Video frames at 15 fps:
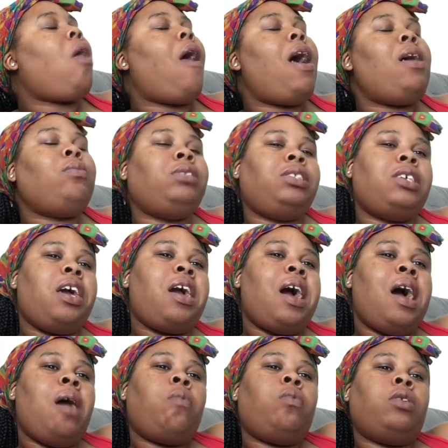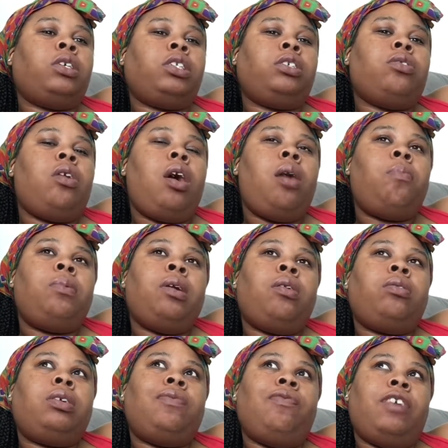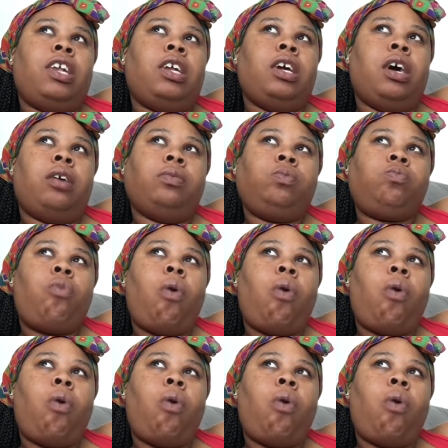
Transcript: I think I want to upload a video